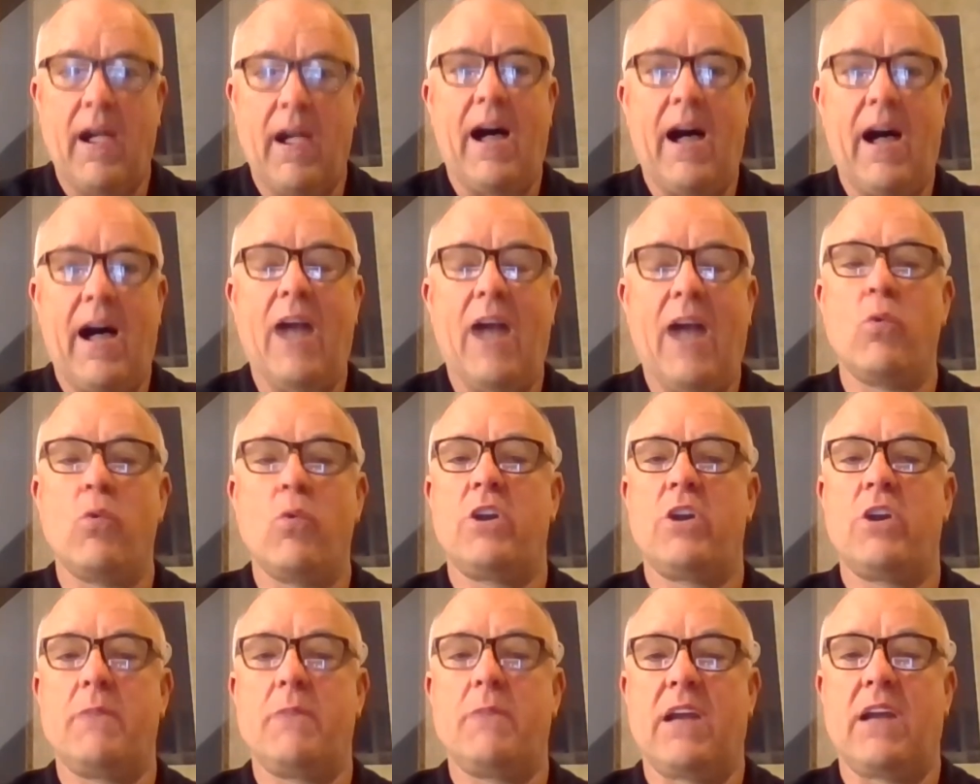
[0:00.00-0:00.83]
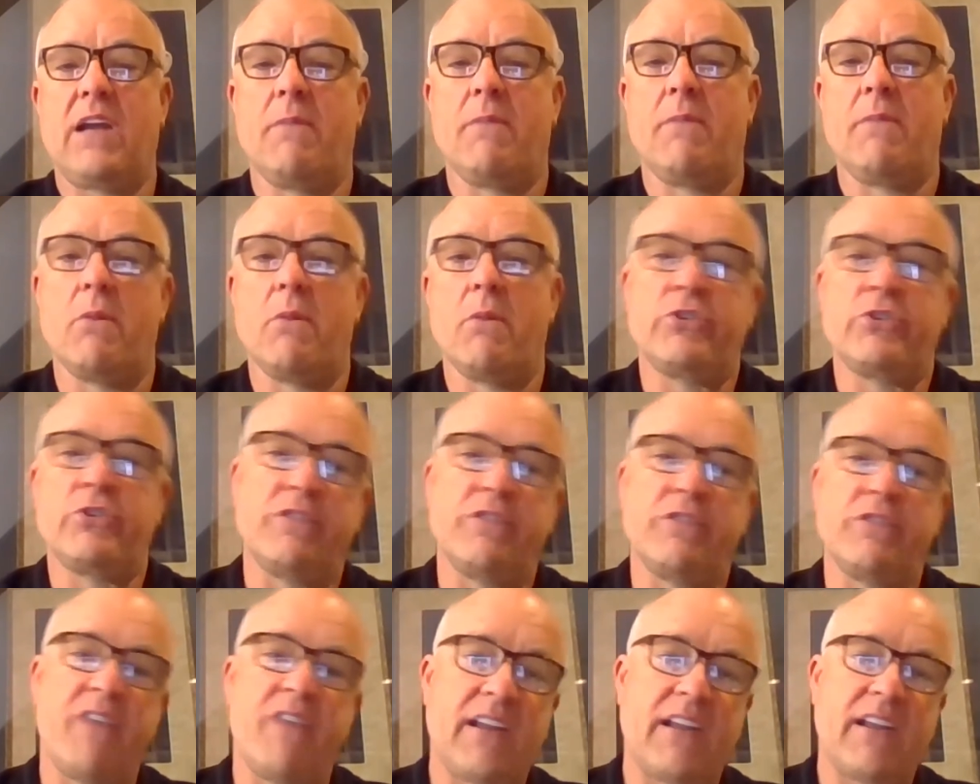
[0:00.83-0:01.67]
I wanted to become the most
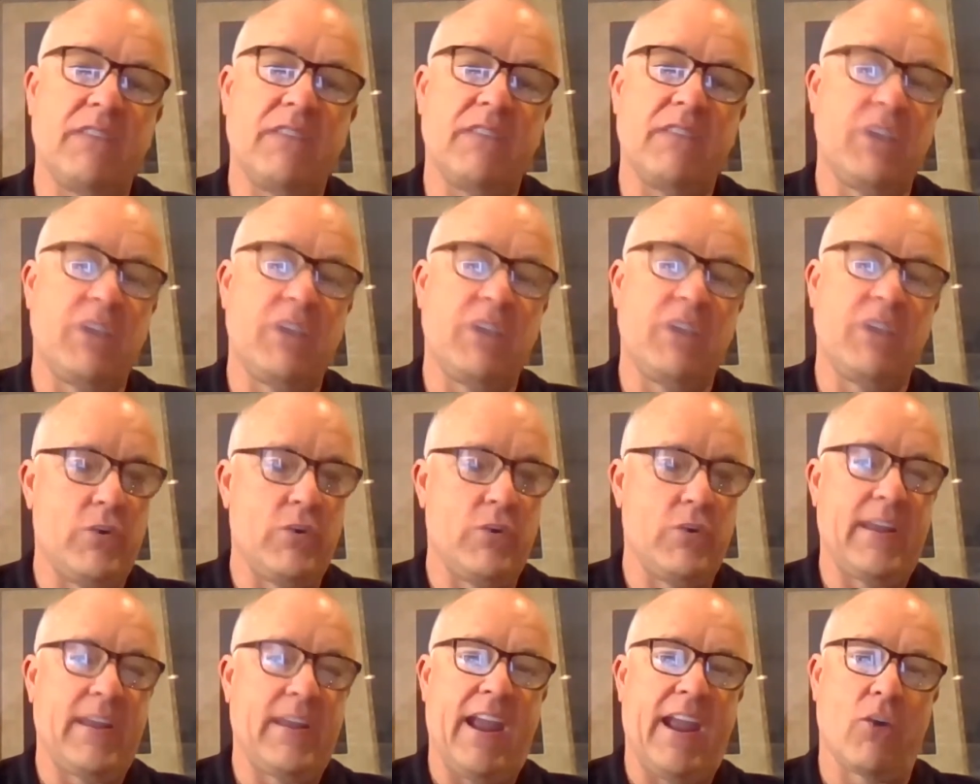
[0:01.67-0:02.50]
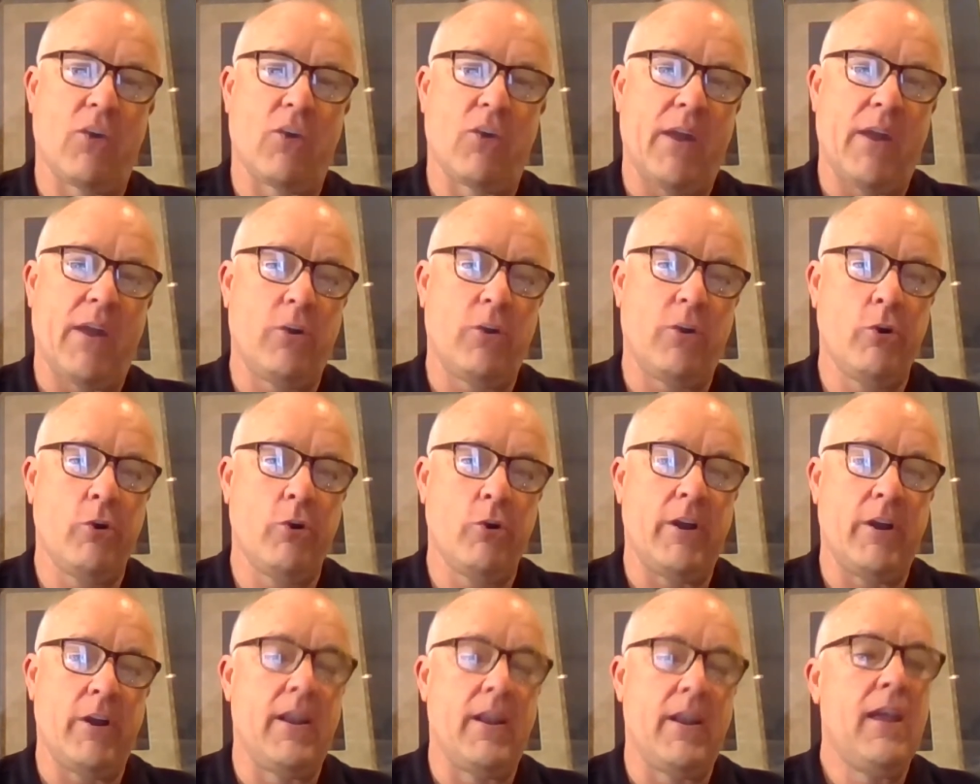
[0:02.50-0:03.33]
effective communicator I
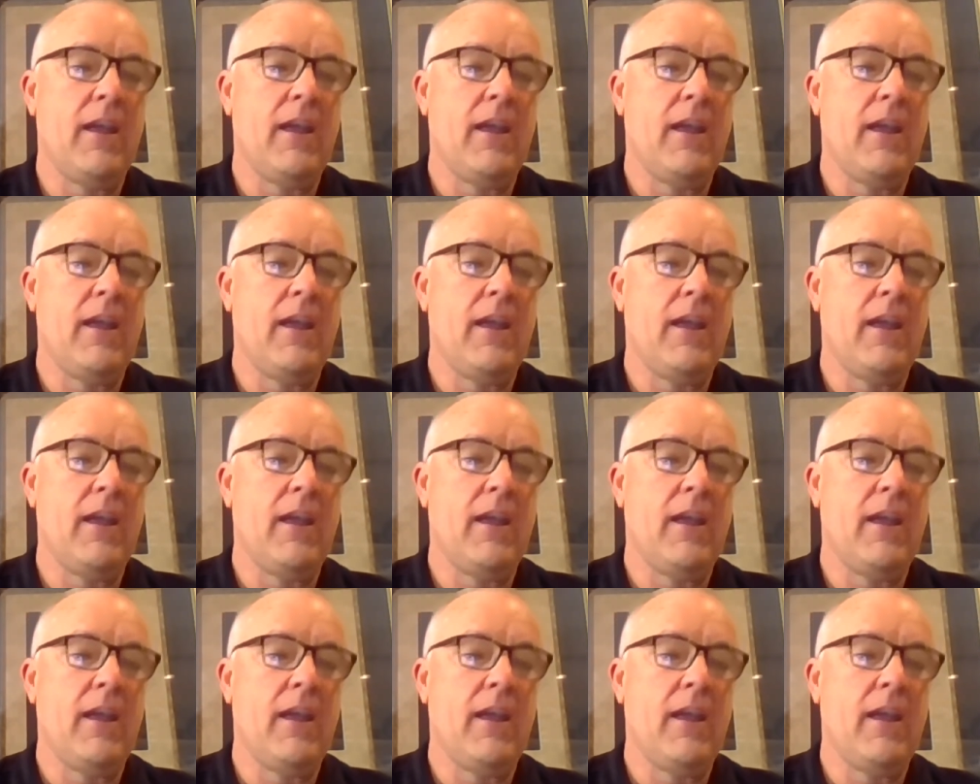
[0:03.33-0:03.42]
could,